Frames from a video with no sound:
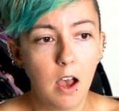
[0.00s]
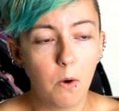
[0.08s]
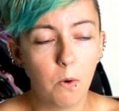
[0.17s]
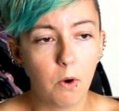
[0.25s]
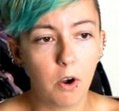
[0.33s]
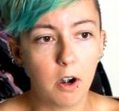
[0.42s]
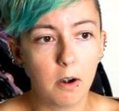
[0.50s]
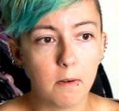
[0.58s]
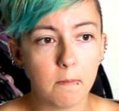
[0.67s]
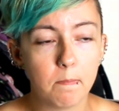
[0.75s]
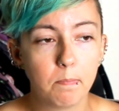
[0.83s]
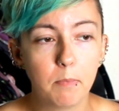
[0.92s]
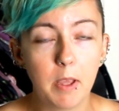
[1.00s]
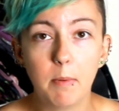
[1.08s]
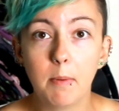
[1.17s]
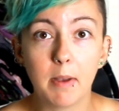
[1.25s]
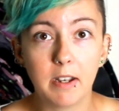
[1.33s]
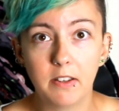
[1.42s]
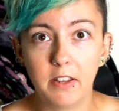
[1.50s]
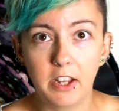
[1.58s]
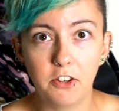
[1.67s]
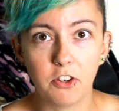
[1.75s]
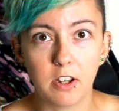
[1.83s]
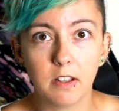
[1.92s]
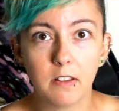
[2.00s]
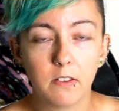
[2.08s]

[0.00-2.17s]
or maybe meditation.